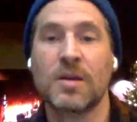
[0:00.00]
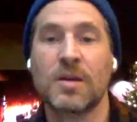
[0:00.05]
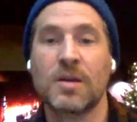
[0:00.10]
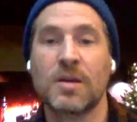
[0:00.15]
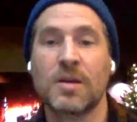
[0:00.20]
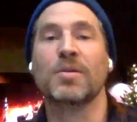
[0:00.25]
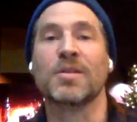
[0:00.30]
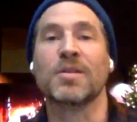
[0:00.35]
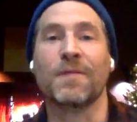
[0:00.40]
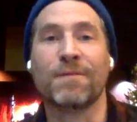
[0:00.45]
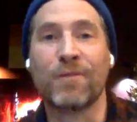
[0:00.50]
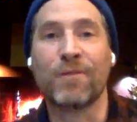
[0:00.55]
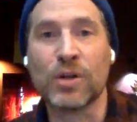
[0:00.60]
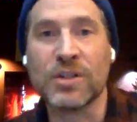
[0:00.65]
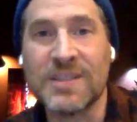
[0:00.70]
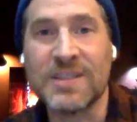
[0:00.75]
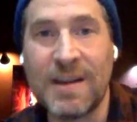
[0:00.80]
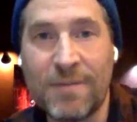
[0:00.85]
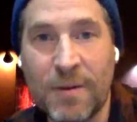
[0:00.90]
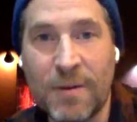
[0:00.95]
but the first
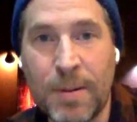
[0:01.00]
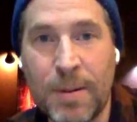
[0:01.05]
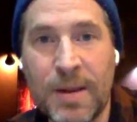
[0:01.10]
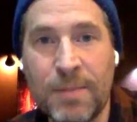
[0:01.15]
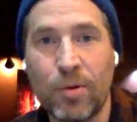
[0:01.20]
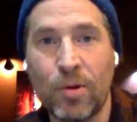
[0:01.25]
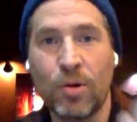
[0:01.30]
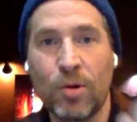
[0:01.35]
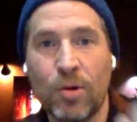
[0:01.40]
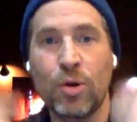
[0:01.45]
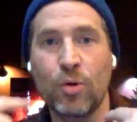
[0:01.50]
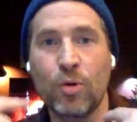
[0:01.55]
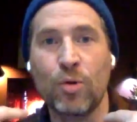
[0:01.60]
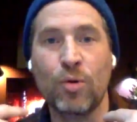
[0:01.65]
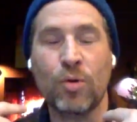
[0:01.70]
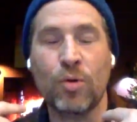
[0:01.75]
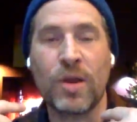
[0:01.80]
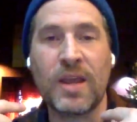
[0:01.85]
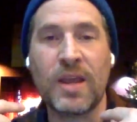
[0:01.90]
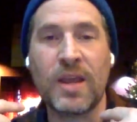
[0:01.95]
7 people
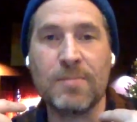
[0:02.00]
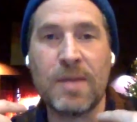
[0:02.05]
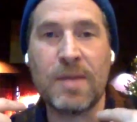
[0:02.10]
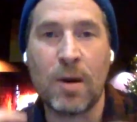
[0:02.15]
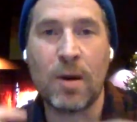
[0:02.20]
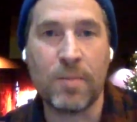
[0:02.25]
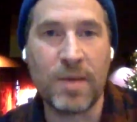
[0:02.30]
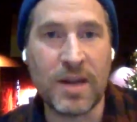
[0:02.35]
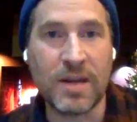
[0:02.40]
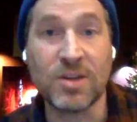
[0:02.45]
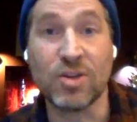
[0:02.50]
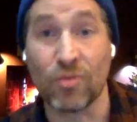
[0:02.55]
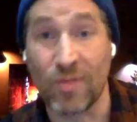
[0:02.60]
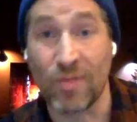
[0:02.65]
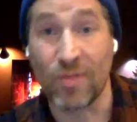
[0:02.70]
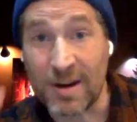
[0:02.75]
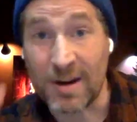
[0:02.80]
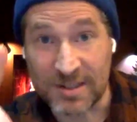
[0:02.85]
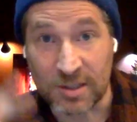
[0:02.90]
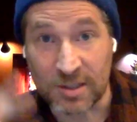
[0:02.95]
who email me, direct
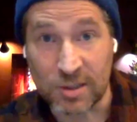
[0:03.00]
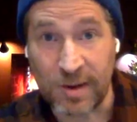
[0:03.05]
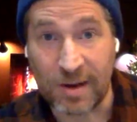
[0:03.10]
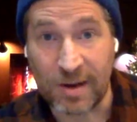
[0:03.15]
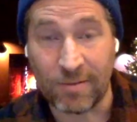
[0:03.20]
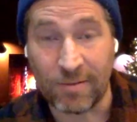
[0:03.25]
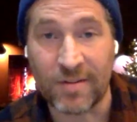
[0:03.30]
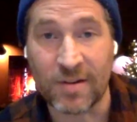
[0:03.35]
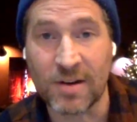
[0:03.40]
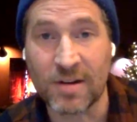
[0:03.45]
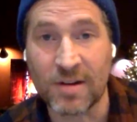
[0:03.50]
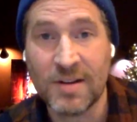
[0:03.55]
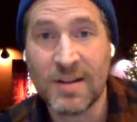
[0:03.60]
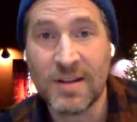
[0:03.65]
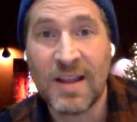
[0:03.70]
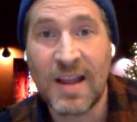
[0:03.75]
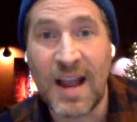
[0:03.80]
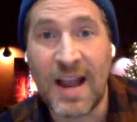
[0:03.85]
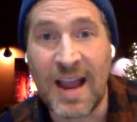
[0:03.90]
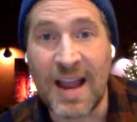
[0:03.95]
message me rather,
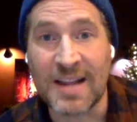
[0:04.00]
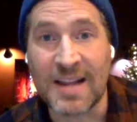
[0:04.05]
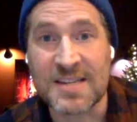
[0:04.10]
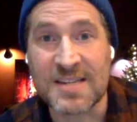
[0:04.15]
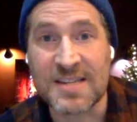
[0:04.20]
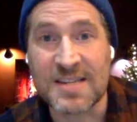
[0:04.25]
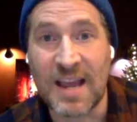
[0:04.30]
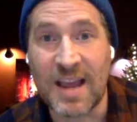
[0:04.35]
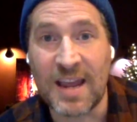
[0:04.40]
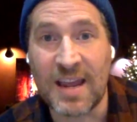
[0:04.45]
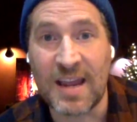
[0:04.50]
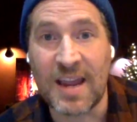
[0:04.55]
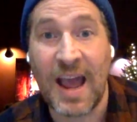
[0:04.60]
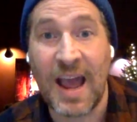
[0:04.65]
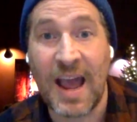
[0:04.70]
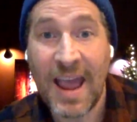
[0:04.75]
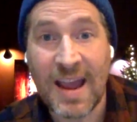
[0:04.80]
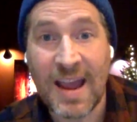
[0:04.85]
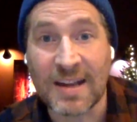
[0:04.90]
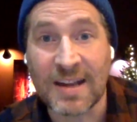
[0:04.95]
and say,
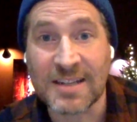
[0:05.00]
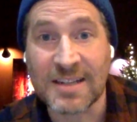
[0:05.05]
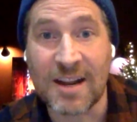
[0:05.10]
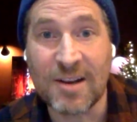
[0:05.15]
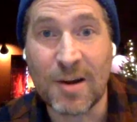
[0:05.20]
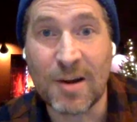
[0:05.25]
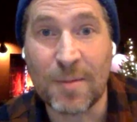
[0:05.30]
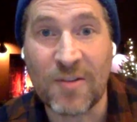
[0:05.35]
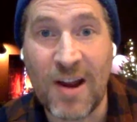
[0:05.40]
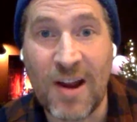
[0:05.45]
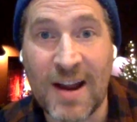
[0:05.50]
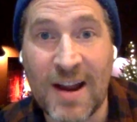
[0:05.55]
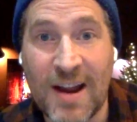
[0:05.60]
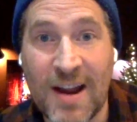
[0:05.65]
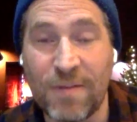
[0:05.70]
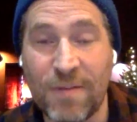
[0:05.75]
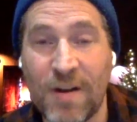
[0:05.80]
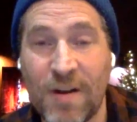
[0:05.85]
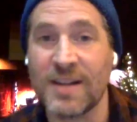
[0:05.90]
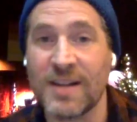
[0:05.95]
hey, I signed up for Actor
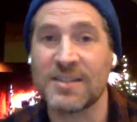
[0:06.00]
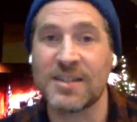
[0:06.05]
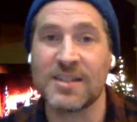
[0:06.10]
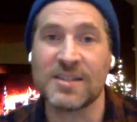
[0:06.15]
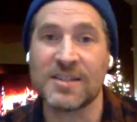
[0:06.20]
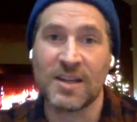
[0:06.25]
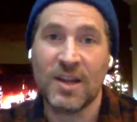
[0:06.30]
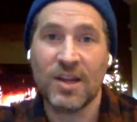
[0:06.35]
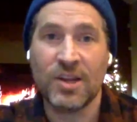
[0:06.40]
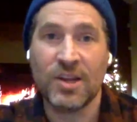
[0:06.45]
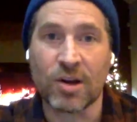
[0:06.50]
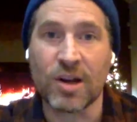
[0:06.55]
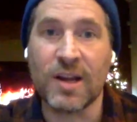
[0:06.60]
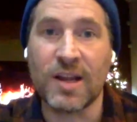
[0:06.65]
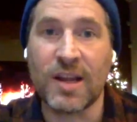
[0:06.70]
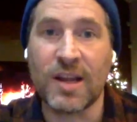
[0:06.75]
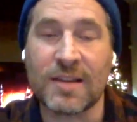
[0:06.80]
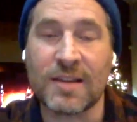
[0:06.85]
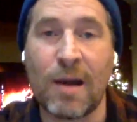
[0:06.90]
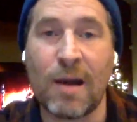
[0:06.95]
Finances, you're going to
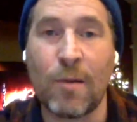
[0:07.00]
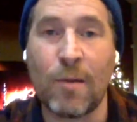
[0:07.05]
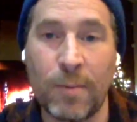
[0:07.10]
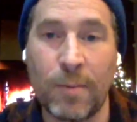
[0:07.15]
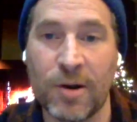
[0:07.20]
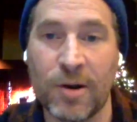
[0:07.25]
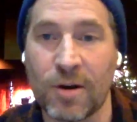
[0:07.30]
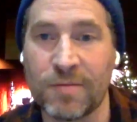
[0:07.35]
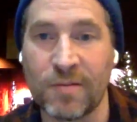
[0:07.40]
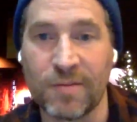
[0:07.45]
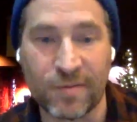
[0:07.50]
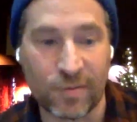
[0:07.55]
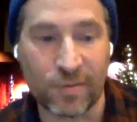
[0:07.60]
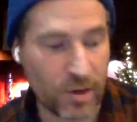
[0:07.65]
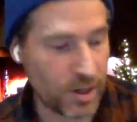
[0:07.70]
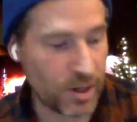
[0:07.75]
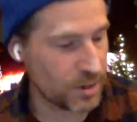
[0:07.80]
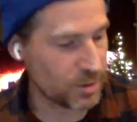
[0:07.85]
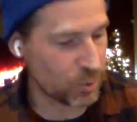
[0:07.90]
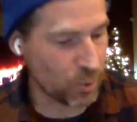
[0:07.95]
get that webinar for free
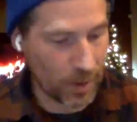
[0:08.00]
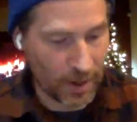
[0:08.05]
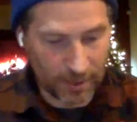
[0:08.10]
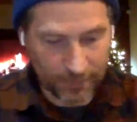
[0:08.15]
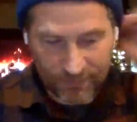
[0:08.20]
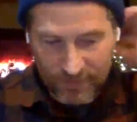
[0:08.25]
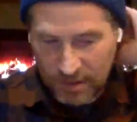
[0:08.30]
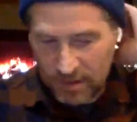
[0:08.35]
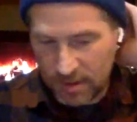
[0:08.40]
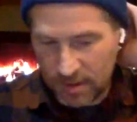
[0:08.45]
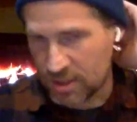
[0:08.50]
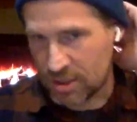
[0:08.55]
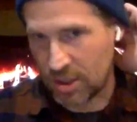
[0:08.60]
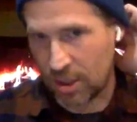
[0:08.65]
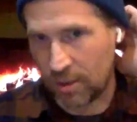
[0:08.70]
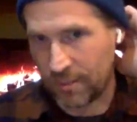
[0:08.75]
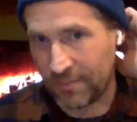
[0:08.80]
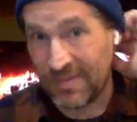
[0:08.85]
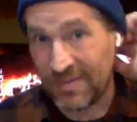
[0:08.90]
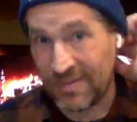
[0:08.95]
as well.
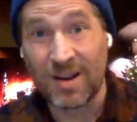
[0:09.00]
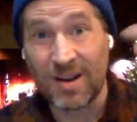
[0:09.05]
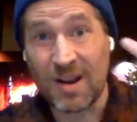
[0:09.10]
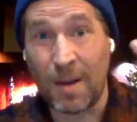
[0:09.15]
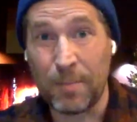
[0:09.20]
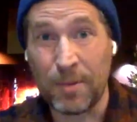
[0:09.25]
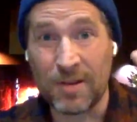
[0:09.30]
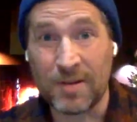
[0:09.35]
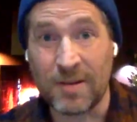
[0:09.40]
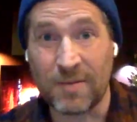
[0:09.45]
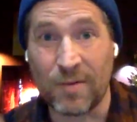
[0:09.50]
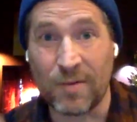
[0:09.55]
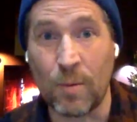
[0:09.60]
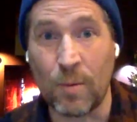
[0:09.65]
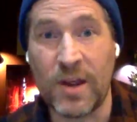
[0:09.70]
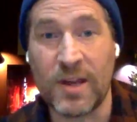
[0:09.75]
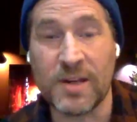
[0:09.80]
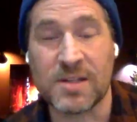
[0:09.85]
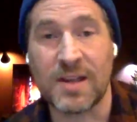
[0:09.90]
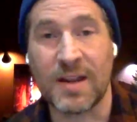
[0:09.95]
So a couple of different
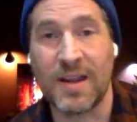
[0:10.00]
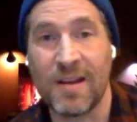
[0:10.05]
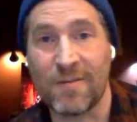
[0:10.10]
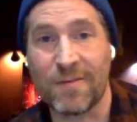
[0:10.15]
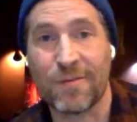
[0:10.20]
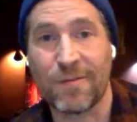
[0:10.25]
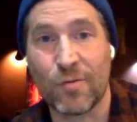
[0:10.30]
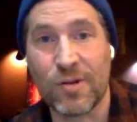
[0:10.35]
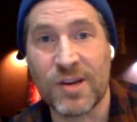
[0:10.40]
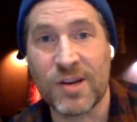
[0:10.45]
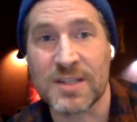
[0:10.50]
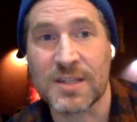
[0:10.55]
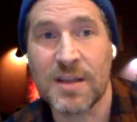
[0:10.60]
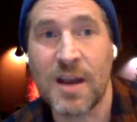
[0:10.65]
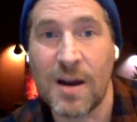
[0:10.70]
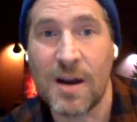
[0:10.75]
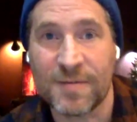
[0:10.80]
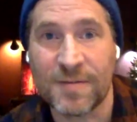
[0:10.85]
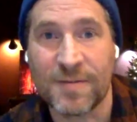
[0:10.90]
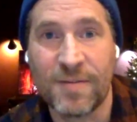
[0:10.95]
ways to get free
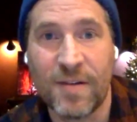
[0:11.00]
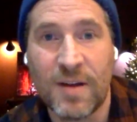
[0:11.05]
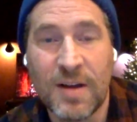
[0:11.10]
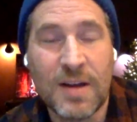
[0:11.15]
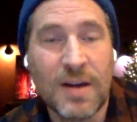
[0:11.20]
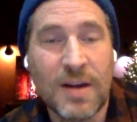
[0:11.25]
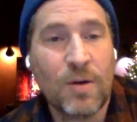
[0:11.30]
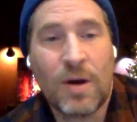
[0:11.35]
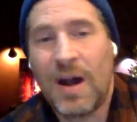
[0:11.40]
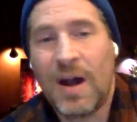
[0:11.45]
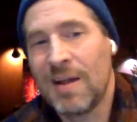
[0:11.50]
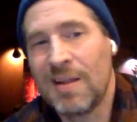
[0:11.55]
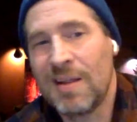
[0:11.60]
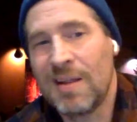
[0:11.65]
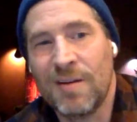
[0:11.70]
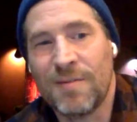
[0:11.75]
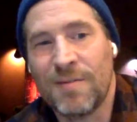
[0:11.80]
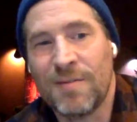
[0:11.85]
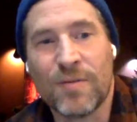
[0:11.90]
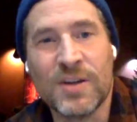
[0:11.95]
stuff. I
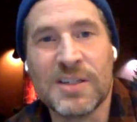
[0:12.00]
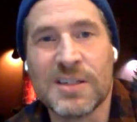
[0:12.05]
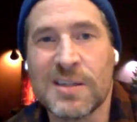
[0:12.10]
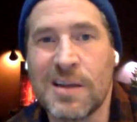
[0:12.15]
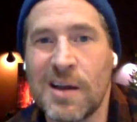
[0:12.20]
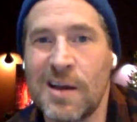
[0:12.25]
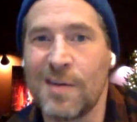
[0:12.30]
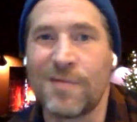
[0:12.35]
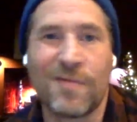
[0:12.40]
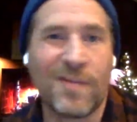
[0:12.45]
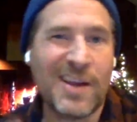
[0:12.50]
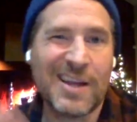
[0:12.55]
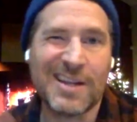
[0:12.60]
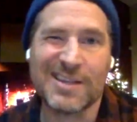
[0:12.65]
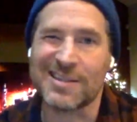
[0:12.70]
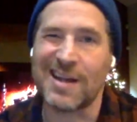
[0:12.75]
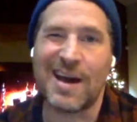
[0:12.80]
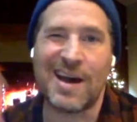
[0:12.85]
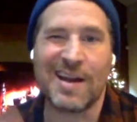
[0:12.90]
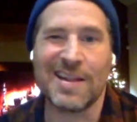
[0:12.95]
love free stuff. It's the
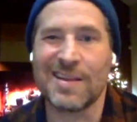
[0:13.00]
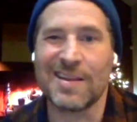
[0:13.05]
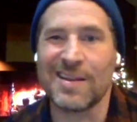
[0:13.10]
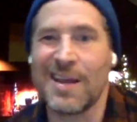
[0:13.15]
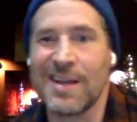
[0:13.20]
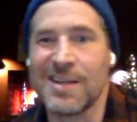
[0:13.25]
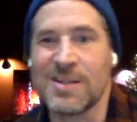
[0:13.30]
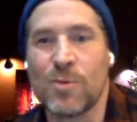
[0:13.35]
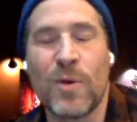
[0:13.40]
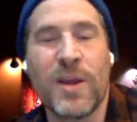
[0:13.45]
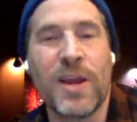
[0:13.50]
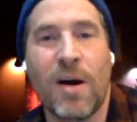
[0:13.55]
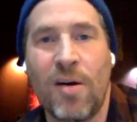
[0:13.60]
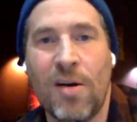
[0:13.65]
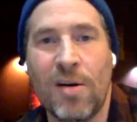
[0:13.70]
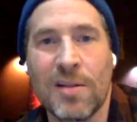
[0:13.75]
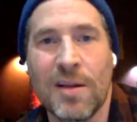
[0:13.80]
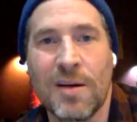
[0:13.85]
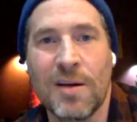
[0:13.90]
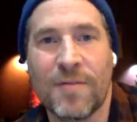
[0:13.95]
holidays. We all
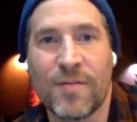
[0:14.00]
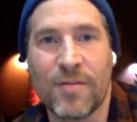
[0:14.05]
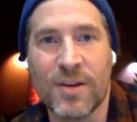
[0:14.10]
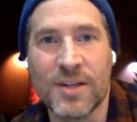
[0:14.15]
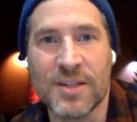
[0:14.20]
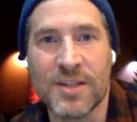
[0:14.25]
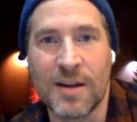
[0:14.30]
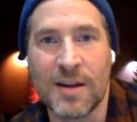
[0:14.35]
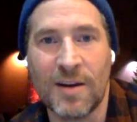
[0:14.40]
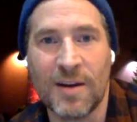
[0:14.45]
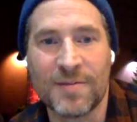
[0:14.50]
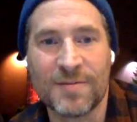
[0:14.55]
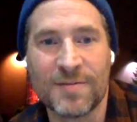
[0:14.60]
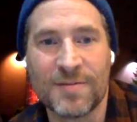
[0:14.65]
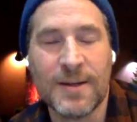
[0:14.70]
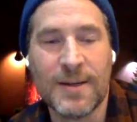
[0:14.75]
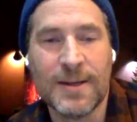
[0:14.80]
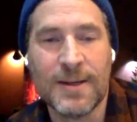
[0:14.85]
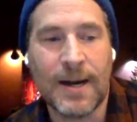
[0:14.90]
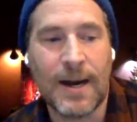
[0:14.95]
love free stuff.
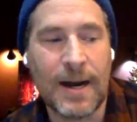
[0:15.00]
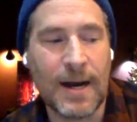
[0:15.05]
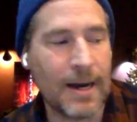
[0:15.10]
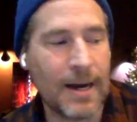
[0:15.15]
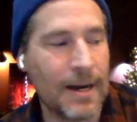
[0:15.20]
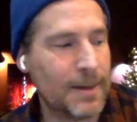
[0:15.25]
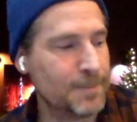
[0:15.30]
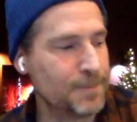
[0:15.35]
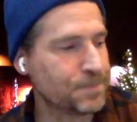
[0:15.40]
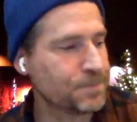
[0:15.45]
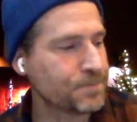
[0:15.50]
And